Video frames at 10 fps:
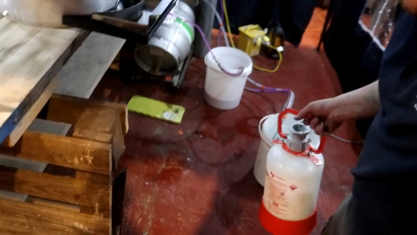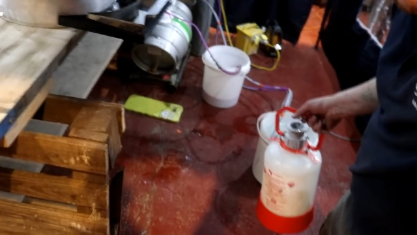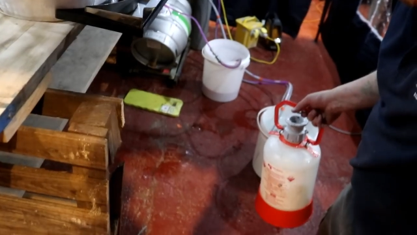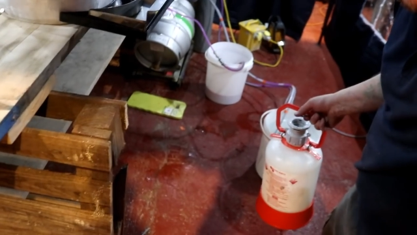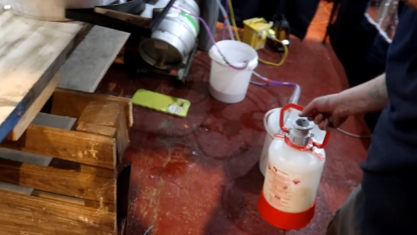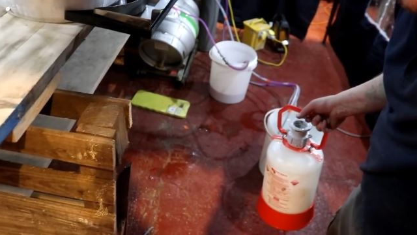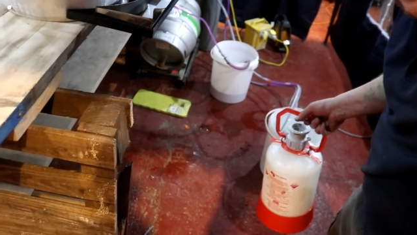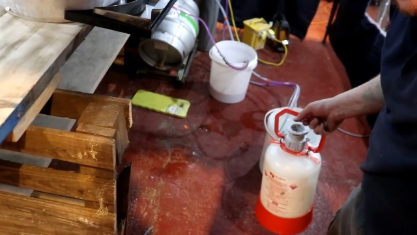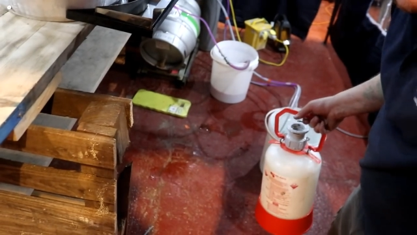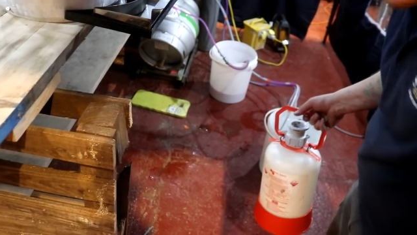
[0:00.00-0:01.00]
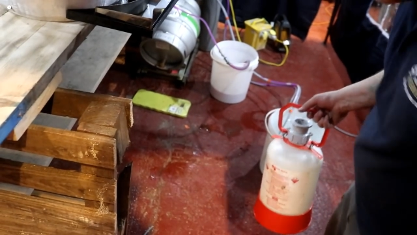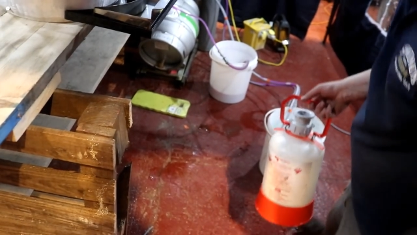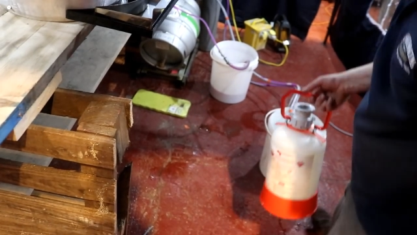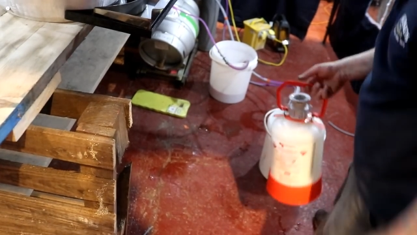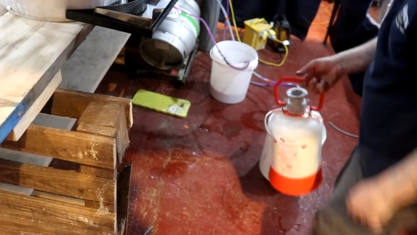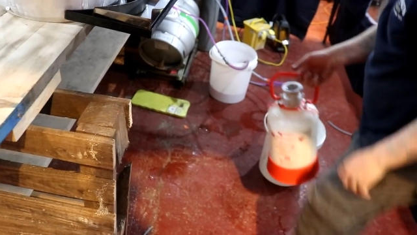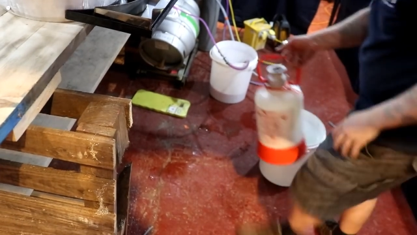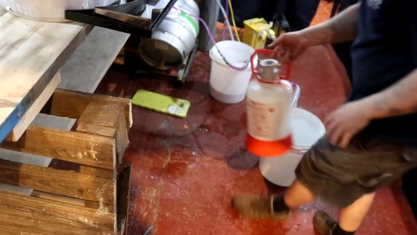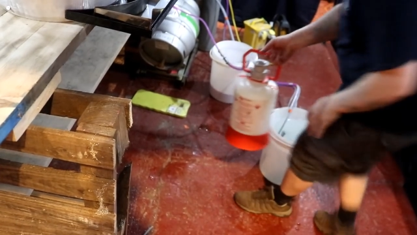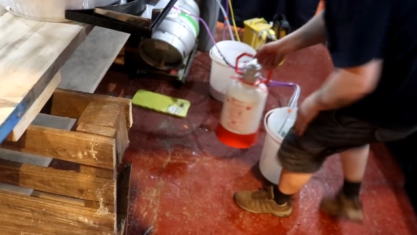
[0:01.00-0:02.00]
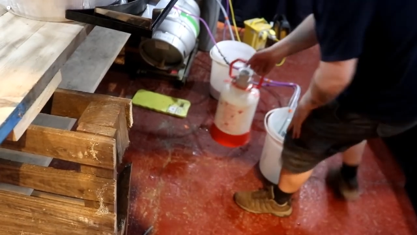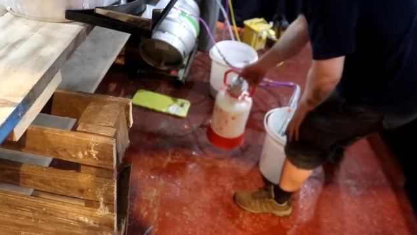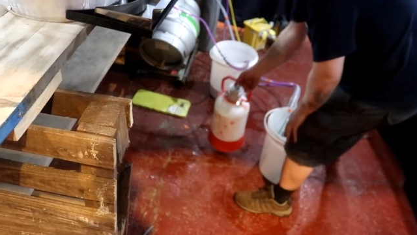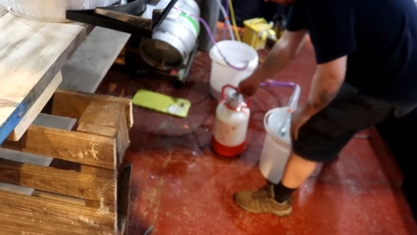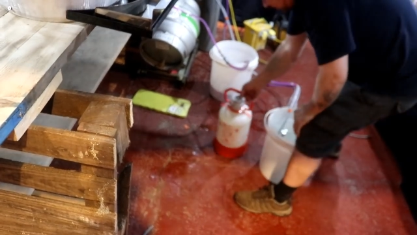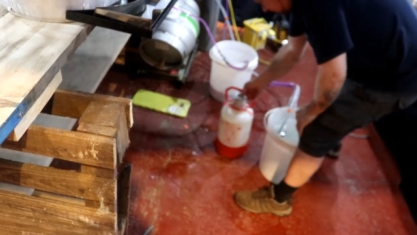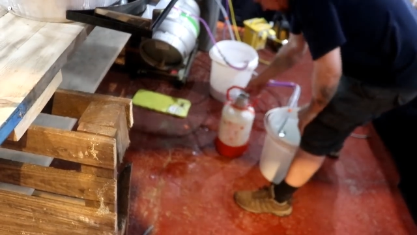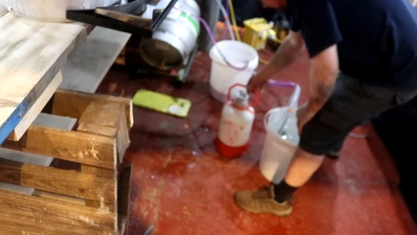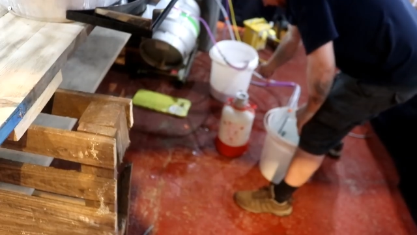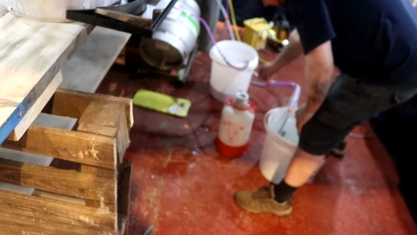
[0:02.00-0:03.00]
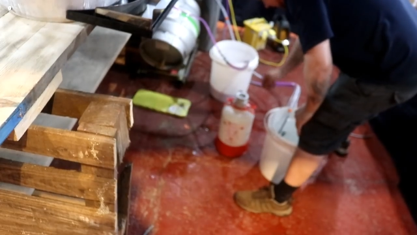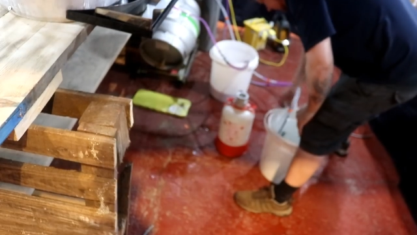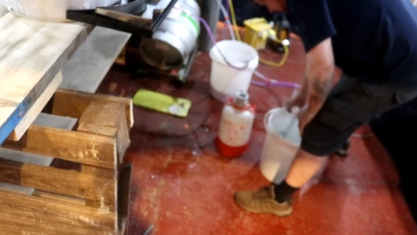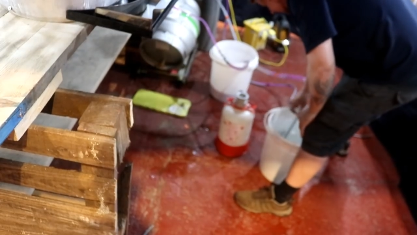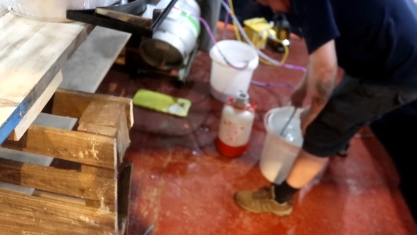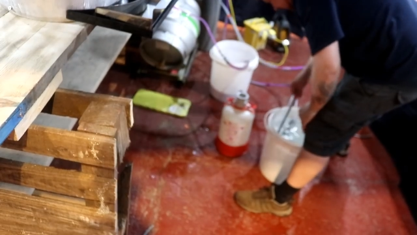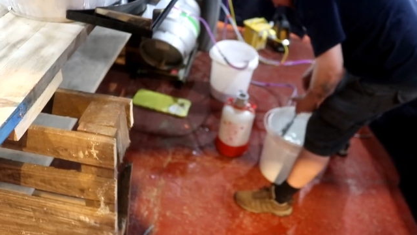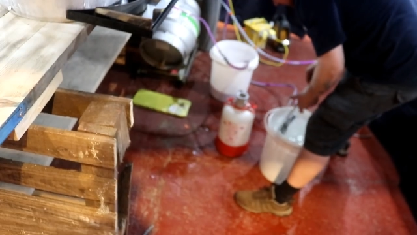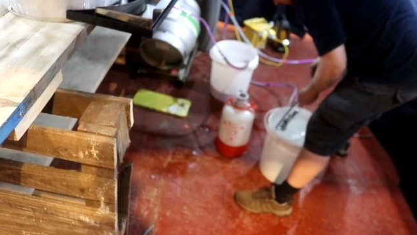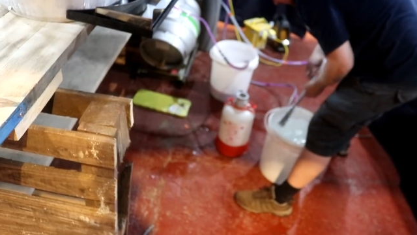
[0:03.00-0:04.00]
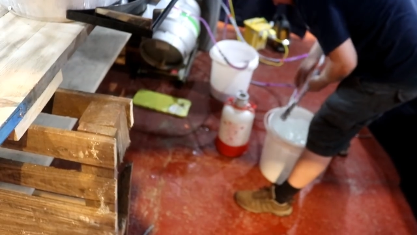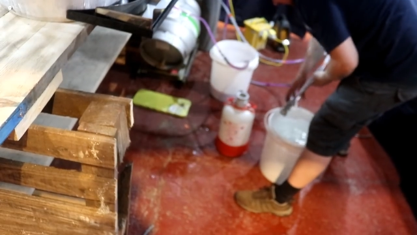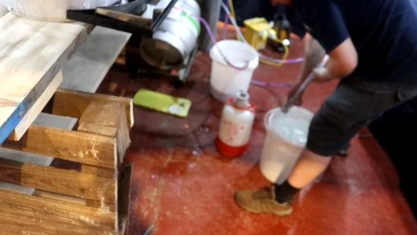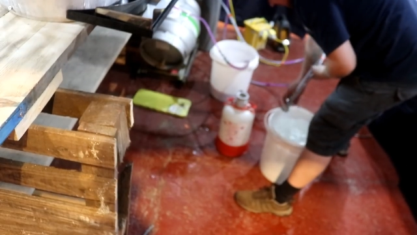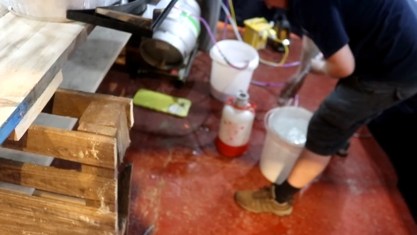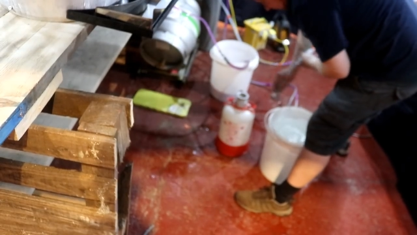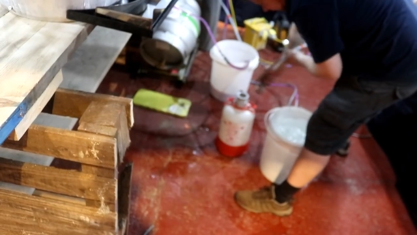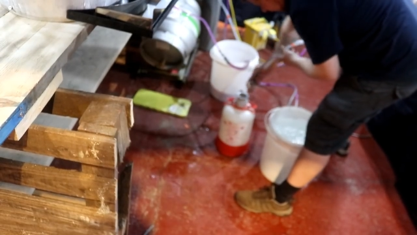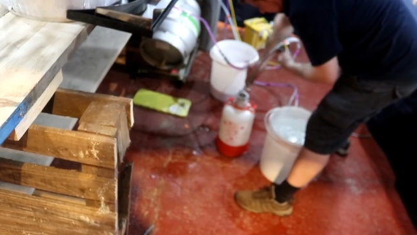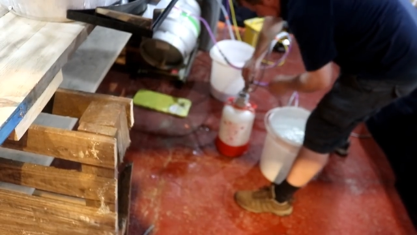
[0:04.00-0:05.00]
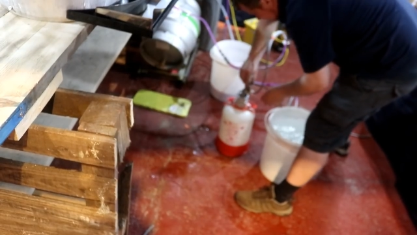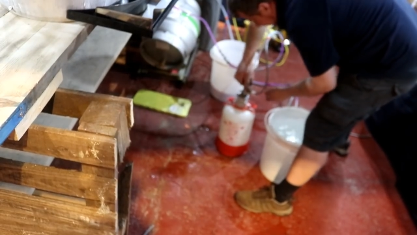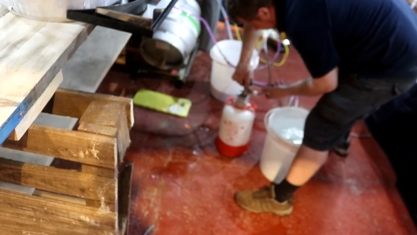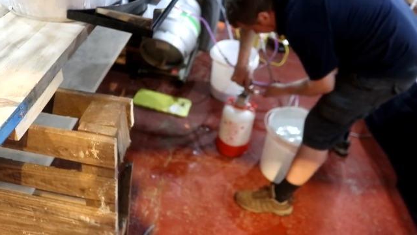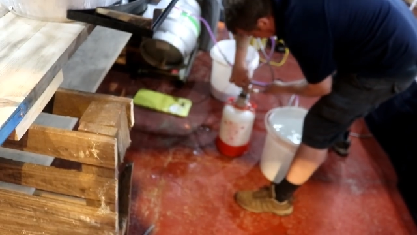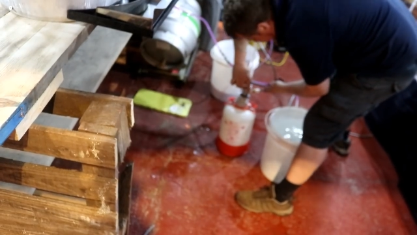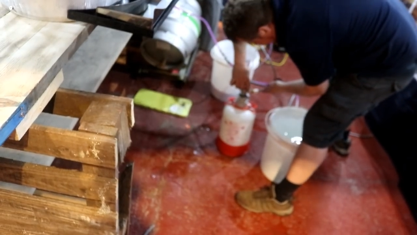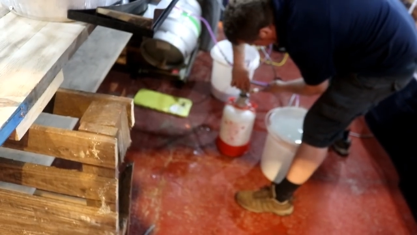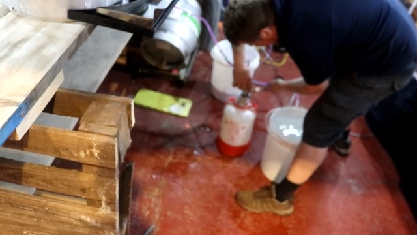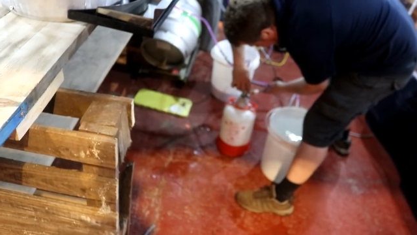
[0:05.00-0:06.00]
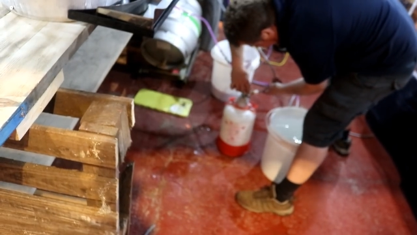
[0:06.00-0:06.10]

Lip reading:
[unreadable: no face in view]